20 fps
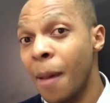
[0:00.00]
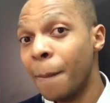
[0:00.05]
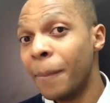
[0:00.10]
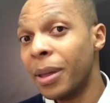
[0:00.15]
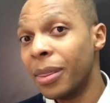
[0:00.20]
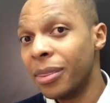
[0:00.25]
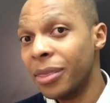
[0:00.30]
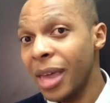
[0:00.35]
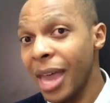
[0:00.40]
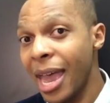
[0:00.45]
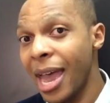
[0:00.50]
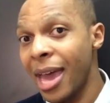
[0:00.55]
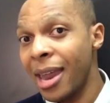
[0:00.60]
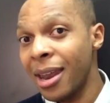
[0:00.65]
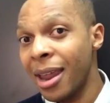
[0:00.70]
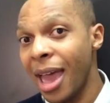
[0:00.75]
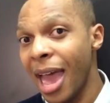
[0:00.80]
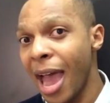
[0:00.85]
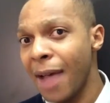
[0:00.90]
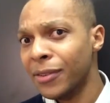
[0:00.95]
But
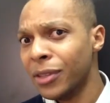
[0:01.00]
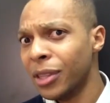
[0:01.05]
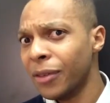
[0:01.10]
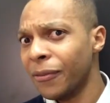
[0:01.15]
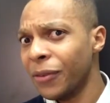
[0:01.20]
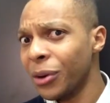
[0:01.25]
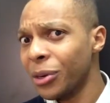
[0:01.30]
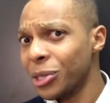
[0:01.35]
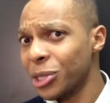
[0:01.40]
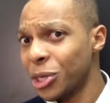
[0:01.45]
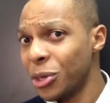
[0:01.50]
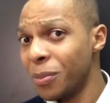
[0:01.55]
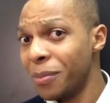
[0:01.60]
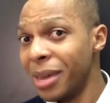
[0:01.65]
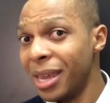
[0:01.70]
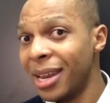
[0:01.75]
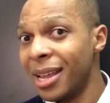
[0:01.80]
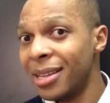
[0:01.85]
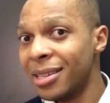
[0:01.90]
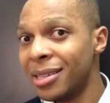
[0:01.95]
then, after the first 2
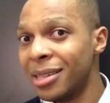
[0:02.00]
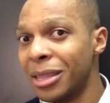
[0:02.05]
minutes,